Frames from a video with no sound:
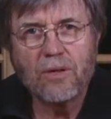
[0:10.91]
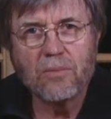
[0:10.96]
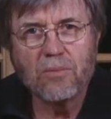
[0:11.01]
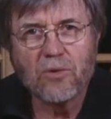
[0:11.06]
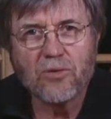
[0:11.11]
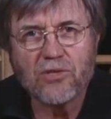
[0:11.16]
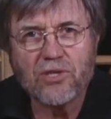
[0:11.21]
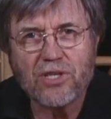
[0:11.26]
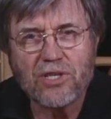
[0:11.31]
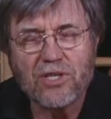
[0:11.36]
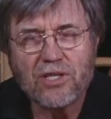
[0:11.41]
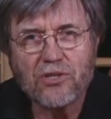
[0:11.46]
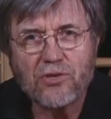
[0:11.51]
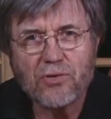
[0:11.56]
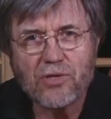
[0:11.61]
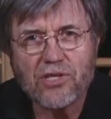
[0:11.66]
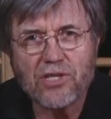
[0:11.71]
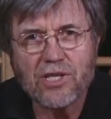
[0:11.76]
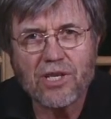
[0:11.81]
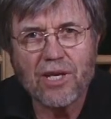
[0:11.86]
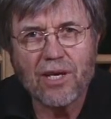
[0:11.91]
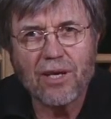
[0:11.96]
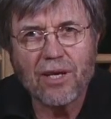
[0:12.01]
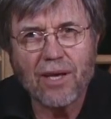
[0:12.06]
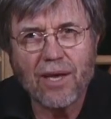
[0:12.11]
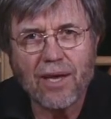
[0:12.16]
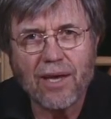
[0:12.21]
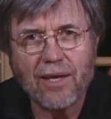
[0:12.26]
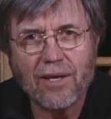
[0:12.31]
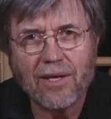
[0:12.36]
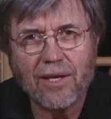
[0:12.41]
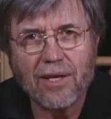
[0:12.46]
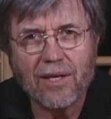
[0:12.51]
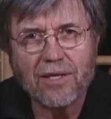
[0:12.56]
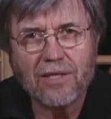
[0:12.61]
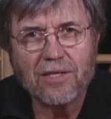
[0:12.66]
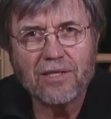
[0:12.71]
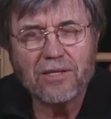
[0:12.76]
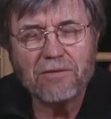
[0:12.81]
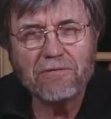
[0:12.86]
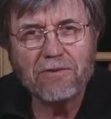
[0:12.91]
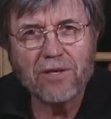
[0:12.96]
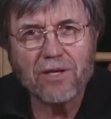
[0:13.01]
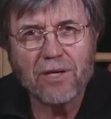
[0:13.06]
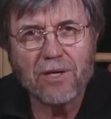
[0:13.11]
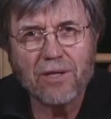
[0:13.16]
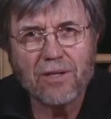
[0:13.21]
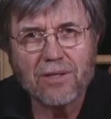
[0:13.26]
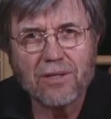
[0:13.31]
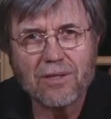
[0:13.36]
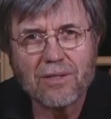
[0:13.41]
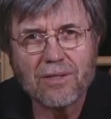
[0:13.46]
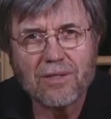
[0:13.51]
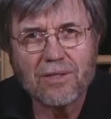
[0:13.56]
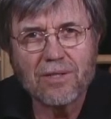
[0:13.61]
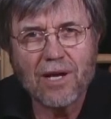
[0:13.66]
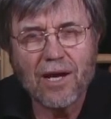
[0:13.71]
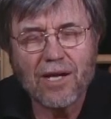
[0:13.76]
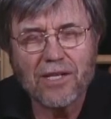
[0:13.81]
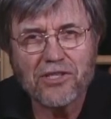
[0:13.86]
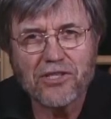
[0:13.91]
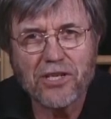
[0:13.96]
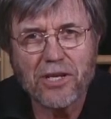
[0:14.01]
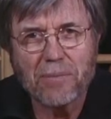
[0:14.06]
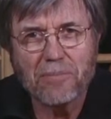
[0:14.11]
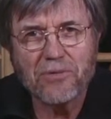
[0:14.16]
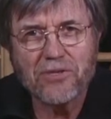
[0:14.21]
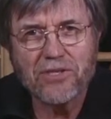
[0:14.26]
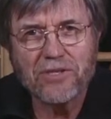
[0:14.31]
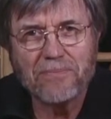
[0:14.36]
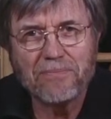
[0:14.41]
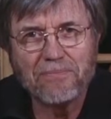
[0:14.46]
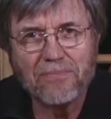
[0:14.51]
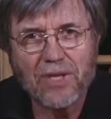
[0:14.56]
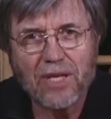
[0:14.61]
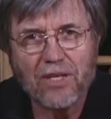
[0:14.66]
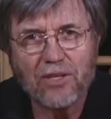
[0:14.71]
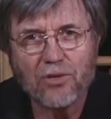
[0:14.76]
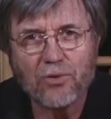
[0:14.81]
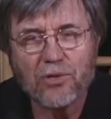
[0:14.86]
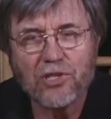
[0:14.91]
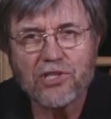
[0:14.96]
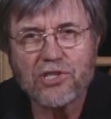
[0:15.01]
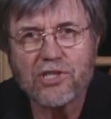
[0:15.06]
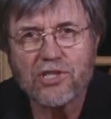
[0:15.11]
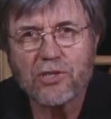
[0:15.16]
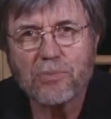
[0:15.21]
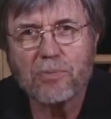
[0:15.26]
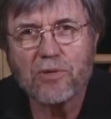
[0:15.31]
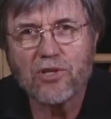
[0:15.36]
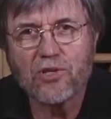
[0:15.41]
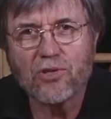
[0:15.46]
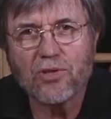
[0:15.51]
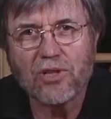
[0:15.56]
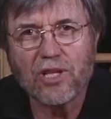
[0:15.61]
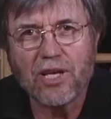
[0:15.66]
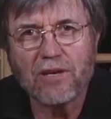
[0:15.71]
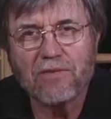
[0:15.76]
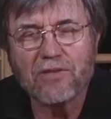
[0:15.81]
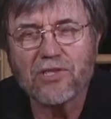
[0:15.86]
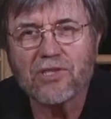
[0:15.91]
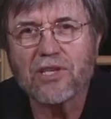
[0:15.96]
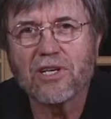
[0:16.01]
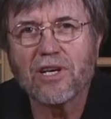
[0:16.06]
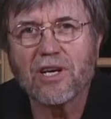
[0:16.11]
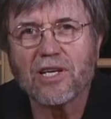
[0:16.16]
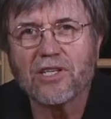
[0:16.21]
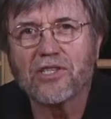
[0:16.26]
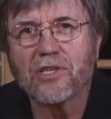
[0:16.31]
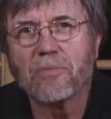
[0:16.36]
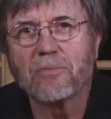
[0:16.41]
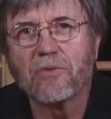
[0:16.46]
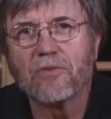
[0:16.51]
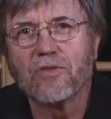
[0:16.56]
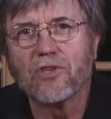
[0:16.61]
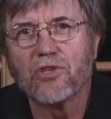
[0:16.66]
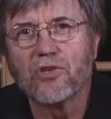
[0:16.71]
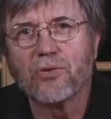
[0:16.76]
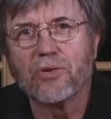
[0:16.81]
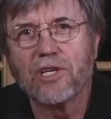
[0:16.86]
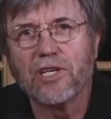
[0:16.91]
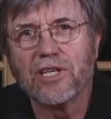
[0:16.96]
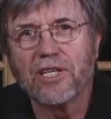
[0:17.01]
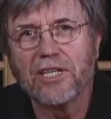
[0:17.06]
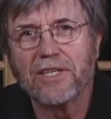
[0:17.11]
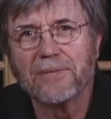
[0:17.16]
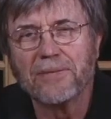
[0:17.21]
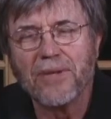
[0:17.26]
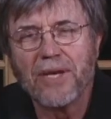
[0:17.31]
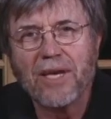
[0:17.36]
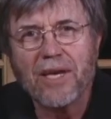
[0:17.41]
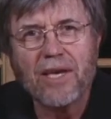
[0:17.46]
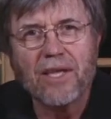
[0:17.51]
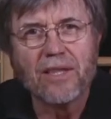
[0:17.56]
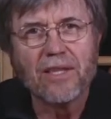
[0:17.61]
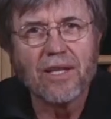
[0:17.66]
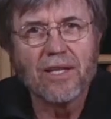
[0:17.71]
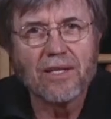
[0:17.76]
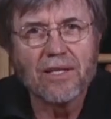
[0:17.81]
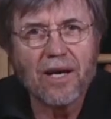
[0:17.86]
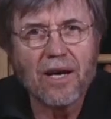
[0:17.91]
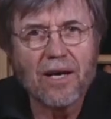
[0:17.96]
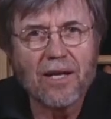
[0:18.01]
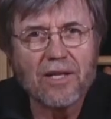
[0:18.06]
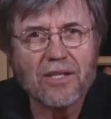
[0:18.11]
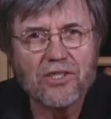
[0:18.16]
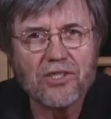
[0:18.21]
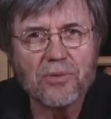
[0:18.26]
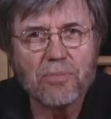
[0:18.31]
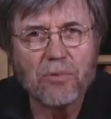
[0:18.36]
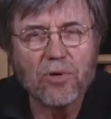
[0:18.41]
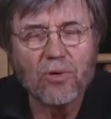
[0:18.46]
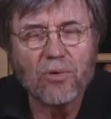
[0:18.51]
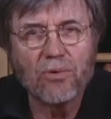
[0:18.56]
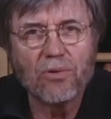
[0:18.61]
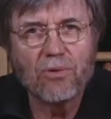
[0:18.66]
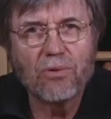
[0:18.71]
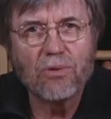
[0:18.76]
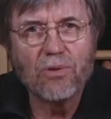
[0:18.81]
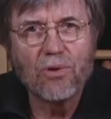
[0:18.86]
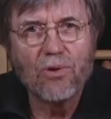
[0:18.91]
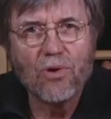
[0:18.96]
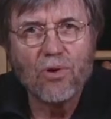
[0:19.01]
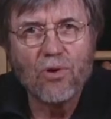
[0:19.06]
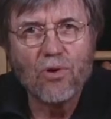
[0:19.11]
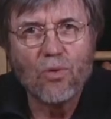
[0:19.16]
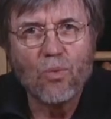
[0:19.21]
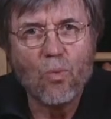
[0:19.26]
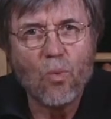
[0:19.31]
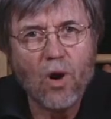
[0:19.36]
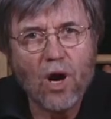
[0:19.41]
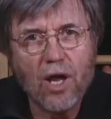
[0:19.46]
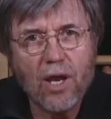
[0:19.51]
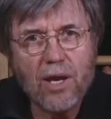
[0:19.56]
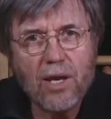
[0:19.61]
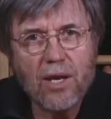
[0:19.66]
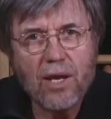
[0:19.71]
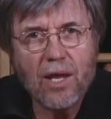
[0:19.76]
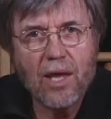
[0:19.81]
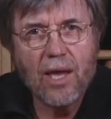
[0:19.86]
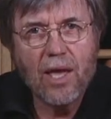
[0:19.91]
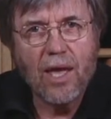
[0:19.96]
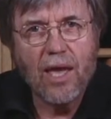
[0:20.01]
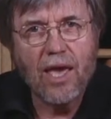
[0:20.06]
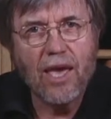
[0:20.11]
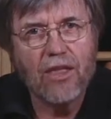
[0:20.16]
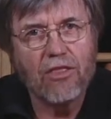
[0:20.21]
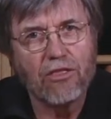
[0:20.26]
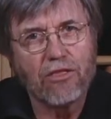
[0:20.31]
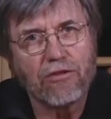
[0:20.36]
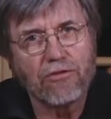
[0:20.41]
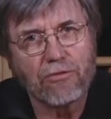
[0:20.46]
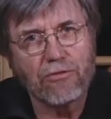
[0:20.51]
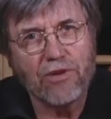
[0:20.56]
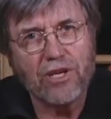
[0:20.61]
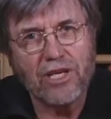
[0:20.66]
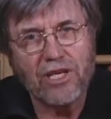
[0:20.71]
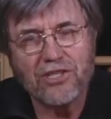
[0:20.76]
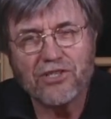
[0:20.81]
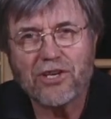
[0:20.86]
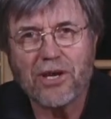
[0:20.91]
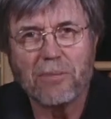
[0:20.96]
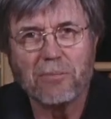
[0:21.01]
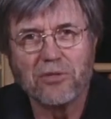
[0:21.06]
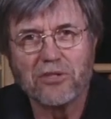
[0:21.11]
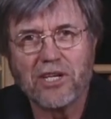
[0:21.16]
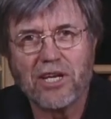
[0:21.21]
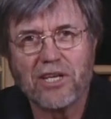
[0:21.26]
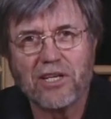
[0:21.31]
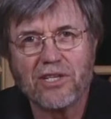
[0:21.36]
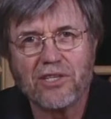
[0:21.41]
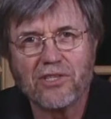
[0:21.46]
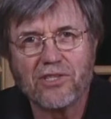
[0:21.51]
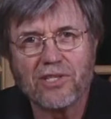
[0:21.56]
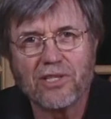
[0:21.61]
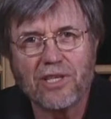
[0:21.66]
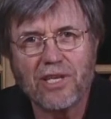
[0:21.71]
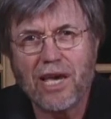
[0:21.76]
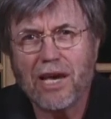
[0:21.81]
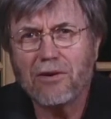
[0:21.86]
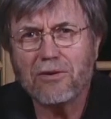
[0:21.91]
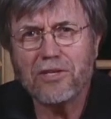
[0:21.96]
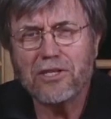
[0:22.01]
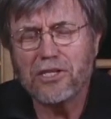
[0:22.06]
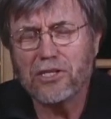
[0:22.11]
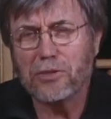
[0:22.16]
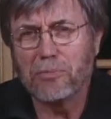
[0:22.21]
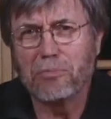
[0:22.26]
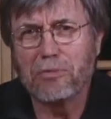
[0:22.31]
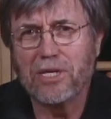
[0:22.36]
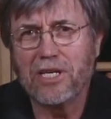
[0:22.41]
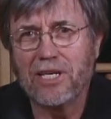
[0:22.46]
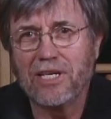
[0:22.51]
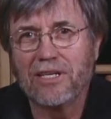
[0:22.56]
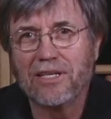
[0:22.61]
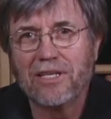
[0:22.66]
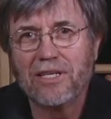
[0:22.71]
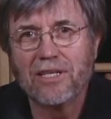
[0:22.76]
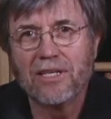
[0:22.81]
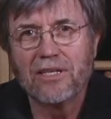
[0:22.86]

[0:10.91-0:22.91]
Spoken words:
most interesting and yet difficult concepts in Christian spiritual life is the concept of the Trinity, that God is both one and three simultaneously. How can this be?